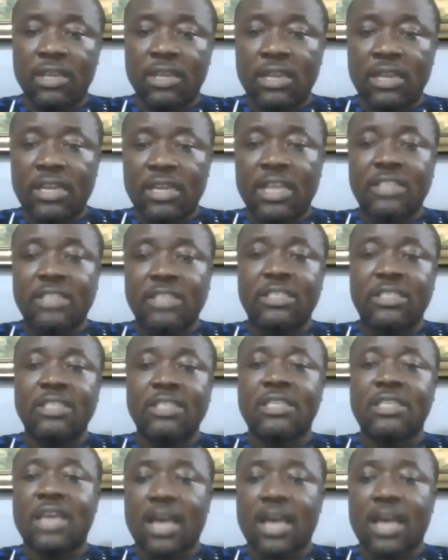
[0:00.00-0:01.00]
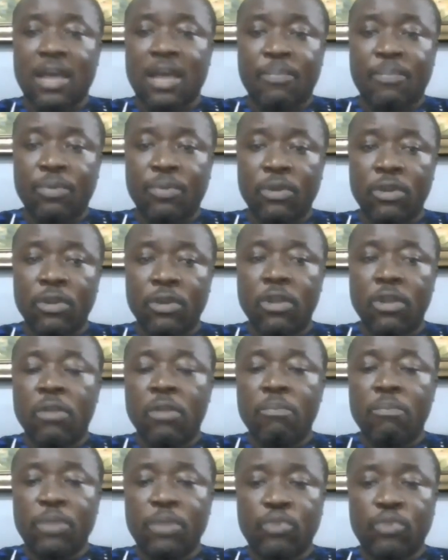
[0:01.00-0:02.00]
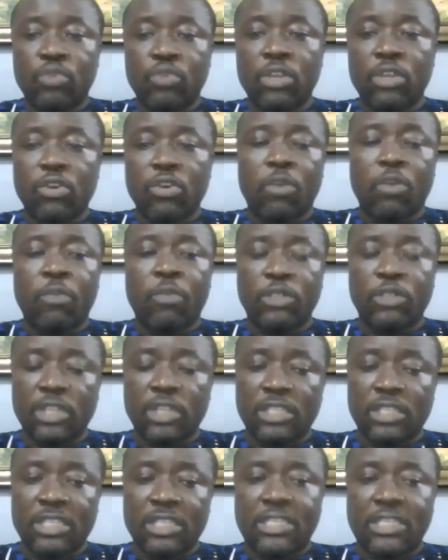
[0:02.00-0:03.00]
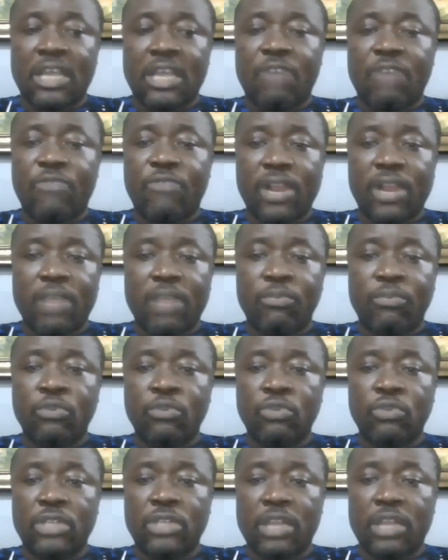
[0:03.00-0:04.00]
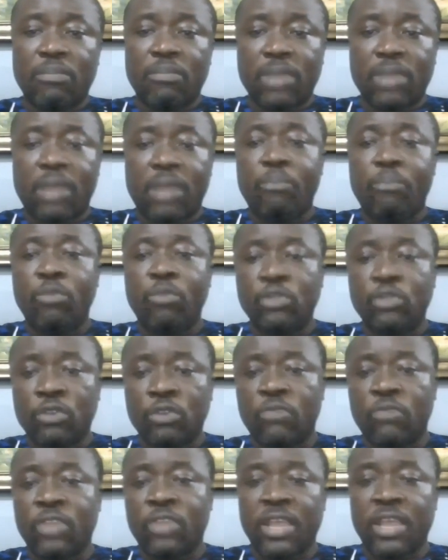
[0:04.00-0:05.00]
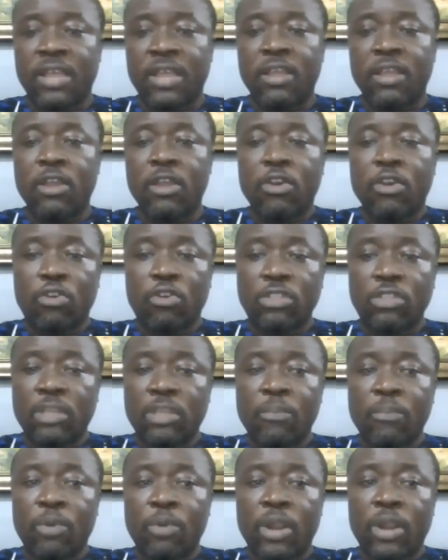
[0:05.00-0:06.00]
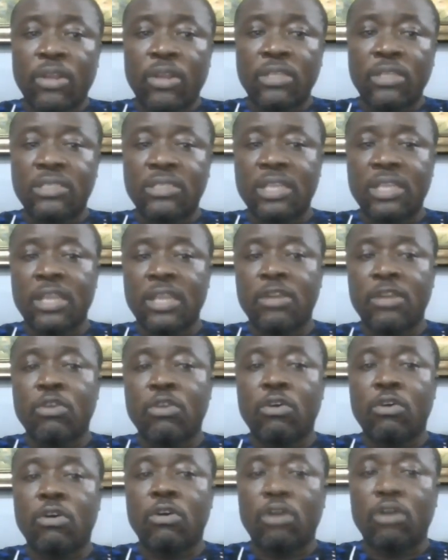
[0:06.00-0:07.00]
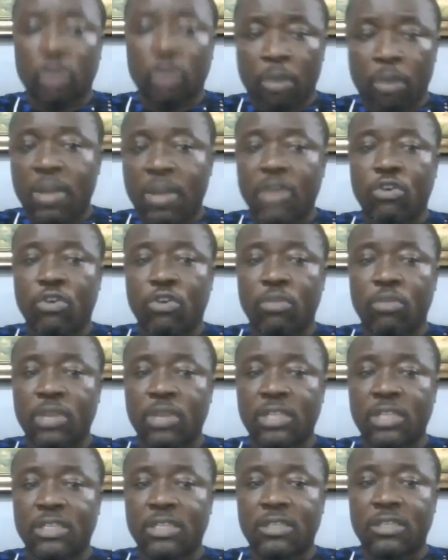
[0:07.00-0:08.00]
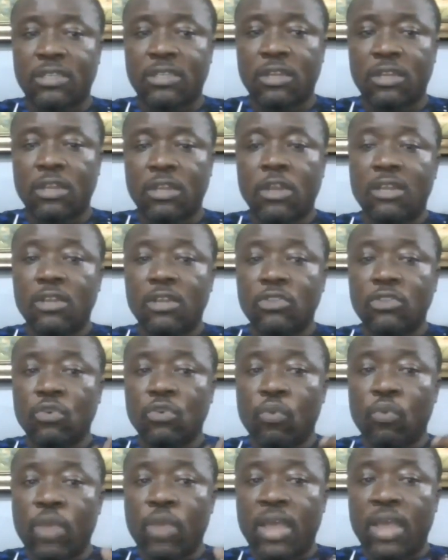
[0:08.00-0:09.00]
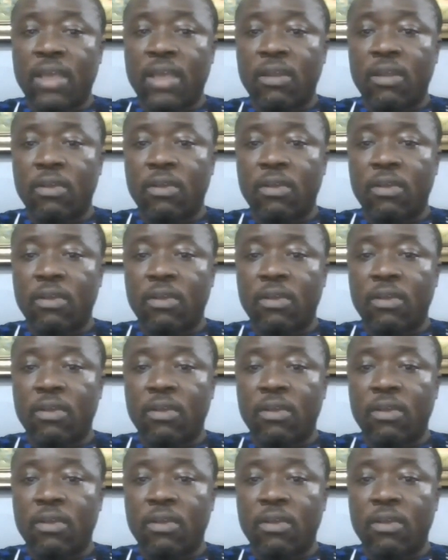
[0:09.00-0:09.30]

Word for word: there's this gap between opportunities that are available to them and most of their contemporaries in urban communities. So are